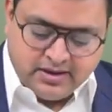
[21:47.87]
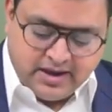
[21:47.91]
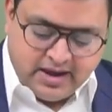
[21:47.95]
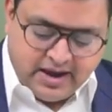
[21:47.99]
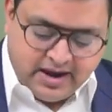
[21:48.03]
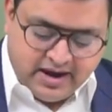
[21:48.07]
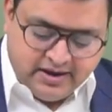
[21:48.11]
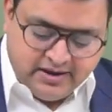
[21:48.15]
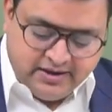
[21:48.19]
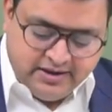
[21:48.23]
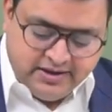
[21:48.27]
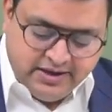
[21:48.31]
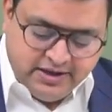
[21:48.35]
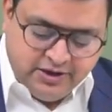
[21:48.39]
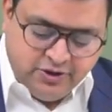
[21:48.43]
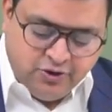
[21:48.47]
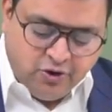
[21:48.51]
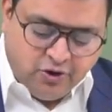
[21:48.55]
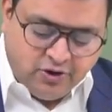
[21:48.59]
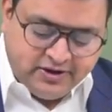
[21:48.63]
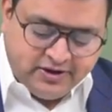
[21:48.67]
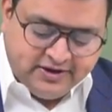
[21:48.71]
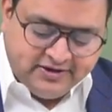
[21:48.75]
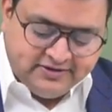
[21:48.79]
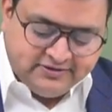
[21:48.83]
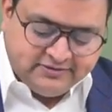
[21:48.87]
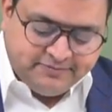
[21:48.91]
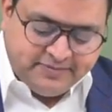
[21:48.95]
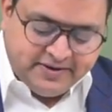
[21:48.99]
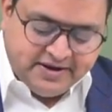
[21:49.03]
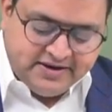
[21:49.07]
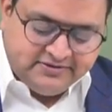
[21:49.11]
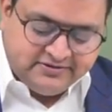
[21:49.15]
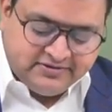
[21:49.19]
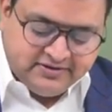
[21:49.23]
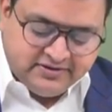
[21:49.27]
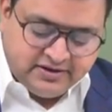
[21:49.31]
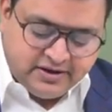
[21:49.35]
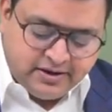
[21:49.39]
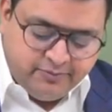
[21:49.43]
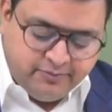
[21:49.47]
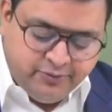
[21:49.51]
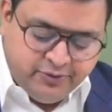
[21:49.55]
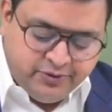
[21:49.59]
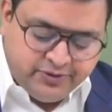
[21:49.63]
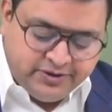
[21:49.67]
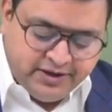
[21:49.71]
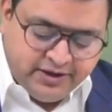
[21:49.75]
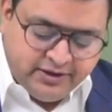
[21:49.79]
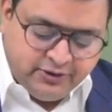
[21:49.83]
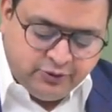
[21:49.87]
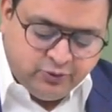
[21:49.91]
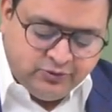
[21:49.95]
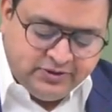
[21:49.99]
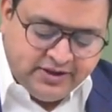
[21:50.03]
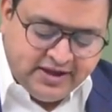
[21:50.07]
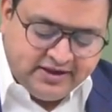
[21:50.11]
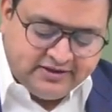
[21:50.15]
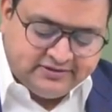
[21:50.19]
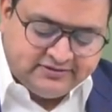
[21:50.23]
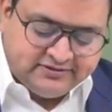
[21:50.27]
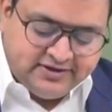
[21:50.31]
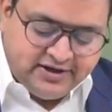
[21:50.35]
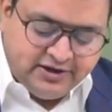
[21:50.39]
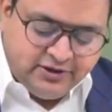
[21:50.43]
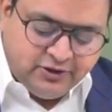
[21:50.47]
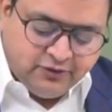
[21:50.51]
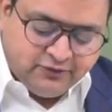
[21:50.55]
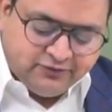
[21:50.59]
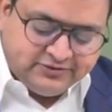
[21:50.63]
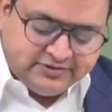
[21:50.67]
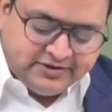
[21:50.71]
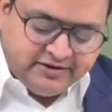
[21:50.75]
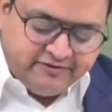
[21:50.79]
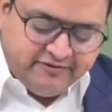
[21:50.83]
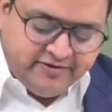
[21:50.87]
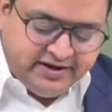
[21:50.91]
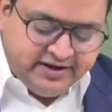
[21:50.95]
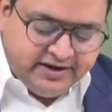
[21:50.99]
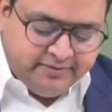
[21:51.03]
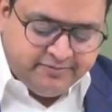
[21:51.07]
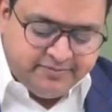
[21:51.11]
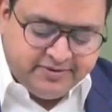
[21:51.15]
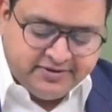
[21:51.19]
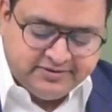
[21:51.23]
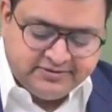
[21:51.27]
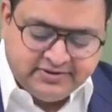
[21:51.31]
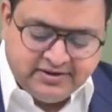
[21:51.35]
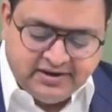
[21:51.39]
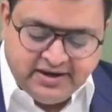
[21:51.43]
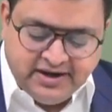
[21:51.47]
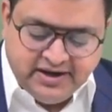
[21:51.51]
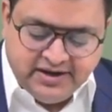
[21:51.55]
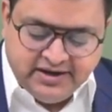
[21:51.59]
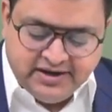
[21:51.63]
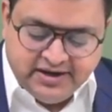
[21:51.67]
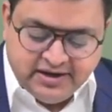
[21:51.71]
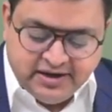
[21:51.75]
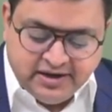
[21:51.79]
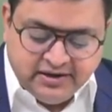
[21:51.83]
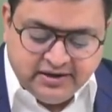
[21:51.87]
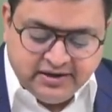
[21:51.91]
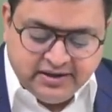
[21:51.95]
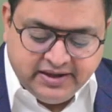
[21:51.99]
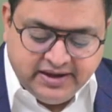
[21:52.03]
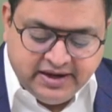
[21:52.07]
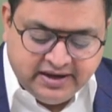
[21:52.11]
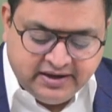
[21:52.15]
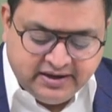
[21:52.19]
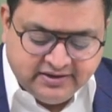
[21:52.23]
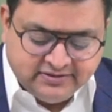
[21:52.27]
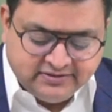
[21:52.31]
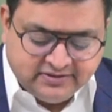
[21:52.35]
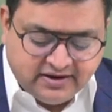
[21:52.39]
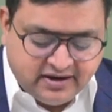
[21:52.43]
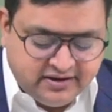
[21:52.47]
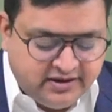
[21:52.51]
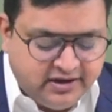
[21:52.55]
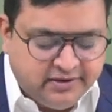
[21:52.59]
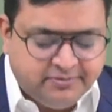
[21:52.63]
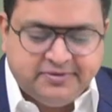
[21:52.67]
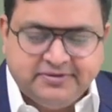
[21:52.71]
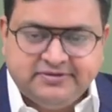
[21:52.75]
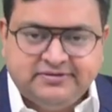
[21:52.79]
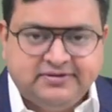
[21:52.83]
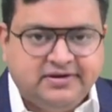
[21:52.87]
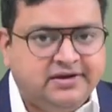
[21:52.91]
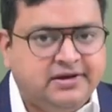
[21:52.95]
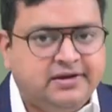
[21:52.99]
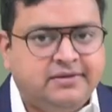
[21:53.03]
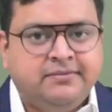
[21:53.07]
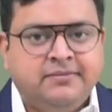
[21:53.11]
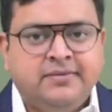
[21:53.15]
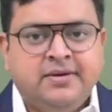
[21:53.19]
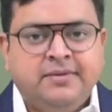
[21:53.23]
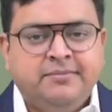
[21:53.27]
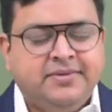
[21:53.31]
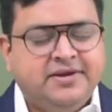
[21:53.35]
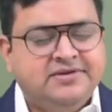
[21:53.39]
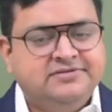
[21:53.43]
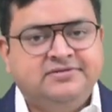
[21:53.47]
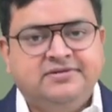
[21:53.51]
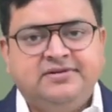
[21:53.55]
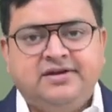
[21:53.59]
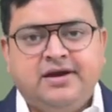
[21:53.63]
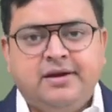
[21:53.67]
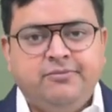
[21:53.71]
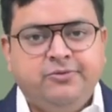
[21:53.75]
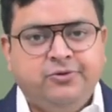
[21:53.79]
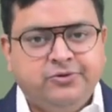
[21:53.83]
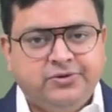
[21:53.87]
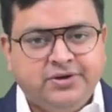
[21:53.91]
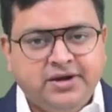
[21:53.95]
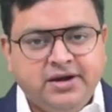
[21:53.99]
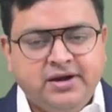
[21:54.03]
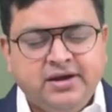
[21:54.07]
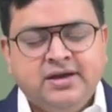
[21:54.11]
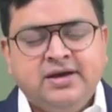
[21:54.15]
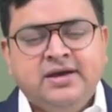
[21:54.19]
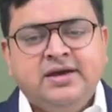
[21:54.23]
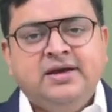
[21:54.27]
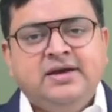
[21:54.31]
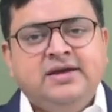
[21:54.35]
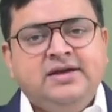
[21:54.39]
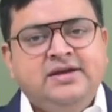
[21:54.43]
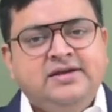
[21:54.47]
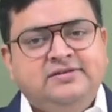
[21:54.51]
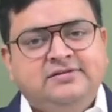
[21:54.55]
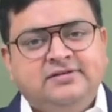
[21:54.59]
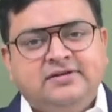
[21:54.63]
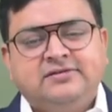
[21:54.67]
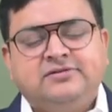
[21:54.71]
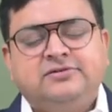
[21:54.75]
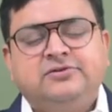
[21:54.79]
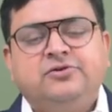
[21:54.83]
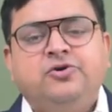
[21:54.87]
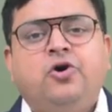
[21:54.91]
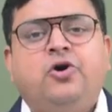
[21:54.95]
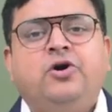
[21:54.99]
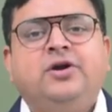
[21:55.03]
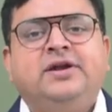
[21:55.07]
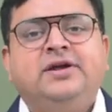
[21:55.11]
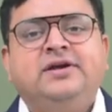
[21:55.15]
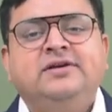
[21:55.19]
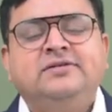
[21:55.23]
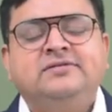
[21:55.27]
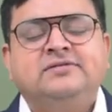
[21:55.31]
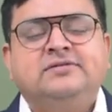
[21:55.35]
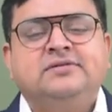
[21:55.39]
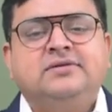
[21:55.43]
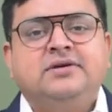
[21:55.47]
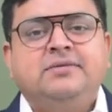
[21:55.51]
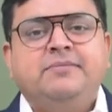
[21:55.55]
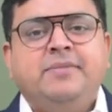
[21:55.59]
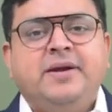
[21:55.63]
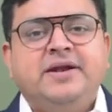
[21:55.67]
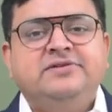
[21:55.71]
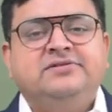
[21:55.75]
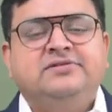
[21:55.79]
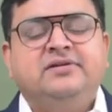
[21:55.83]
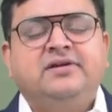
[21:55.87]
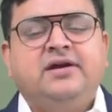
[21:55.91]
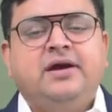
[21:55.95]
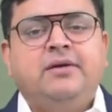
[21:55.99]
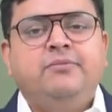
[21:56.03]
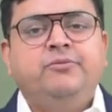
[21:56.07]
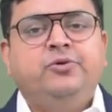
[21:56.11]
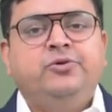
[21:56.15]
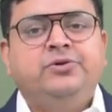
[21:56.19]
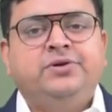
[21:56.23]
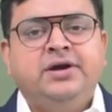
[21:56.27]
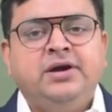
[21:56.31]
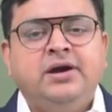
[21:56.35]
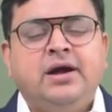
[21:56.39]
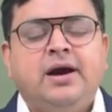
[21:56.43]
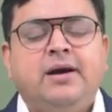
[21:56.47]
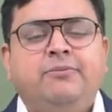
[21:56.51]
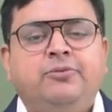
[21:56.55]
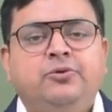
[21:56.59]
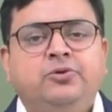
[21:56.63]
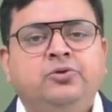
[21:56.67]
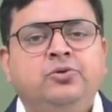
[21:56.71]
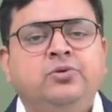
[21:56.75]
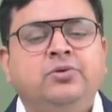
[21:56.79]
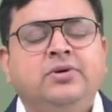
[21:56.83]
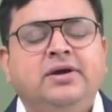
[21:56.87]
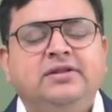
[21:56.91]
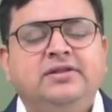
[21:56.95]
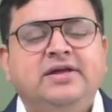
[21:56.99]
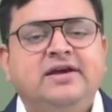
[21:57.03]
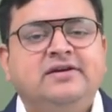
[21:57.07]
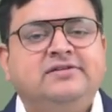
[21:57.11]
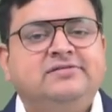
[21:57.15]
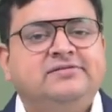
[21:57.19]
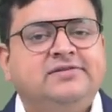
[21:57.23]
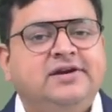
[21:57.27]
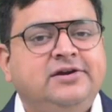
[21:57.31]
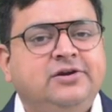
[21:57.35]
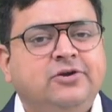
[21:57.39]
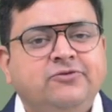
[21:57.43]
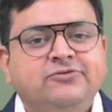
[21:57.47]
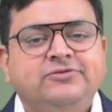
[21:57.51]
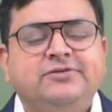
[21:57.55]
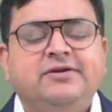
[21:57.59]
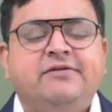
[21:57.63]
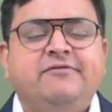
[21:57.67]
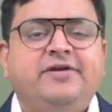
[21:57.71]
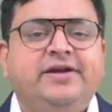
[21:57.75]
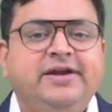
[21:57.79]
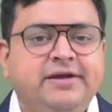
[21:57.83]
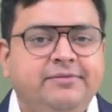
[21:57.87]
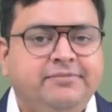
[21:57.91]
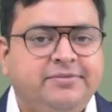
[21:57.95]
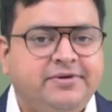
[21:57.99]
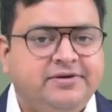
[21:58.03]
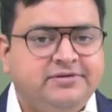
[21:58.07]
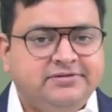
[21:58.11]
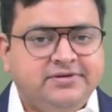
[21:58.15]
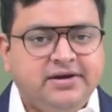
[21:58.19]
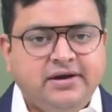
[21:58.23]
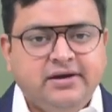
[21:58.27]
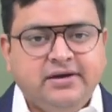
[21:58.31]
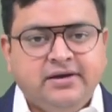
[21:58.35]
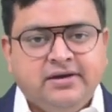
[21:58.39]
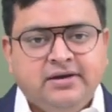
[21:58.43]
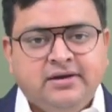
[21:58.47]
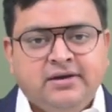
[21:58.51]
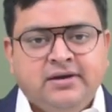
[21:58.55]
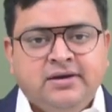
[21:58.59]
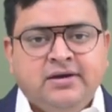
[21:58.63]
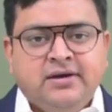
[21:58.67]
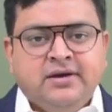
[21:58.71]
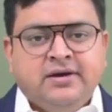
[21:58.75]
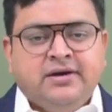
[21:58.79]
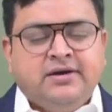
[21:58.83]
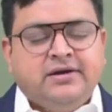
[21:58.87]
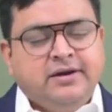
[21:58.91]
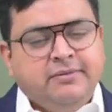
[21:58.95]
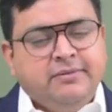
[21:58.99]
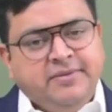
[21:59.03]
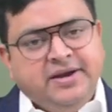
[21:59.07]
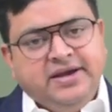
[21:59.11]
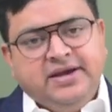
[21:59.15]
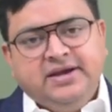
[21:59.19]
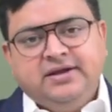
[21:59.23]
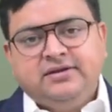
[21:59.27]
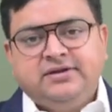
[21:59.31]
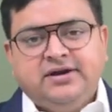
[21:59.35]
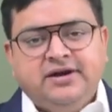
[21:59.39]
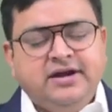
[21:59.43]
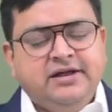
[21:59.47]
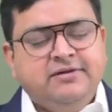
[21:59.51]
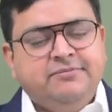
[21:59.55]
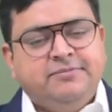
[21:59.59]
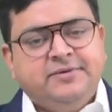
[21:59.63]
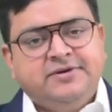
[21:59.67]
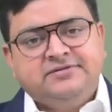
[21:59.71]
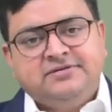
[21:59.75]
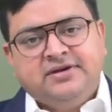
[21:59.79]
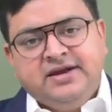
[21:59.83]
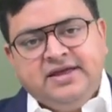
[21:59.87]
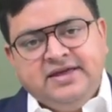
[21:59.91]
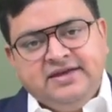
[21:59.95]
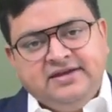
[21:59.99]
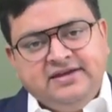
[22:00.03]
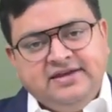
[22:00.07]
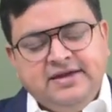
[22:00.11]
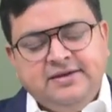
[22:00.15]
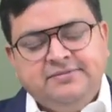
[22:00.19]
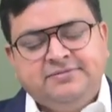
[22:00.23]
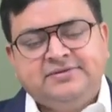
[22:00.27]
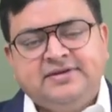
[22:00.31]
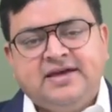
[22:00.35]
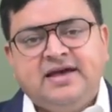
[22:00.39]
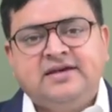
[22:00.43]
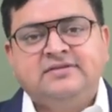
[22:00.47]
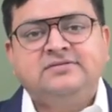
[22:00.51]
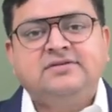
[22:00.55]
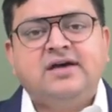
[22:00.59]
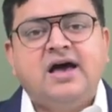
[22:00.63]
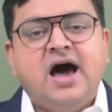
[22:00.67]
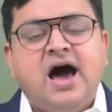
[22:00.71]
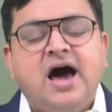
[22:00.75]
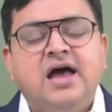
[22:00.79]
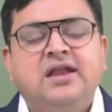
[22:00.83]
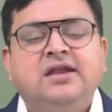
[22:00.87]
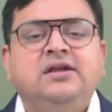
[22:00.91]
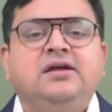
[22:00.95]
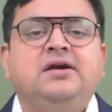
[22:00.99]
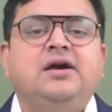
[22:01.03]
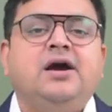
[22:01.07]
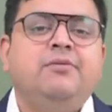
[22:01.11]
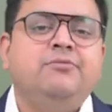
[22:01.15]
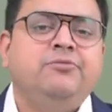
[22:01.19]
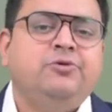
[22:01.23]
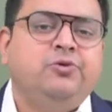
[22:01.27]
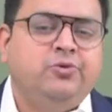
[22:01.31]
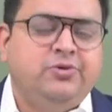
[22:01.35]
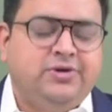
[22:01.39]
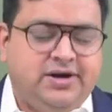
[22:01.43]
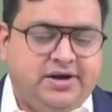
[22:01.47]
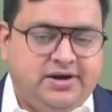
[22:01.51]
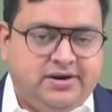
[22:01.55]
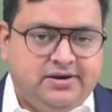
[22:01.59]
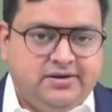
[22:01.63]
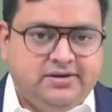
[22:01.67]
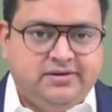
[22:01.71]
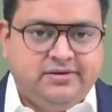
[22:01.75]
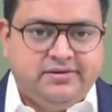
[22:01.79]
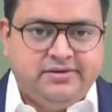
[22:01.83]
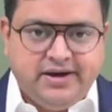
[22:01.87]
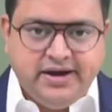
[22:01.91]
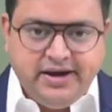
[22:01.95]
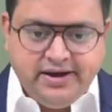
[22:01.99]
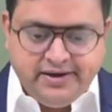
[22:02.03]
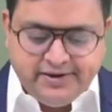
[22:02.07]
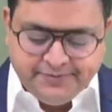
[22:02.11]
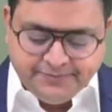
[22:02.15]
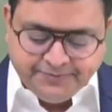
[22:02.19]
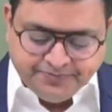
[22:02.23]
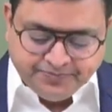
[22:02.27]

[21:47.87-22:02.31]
And he got his pension commuted to the extent of 70%. He didn't get his 100% pension commuted. He just got his pension commuted up to the extent of 70%. Remaining 30% he keeps as uncommuted, right?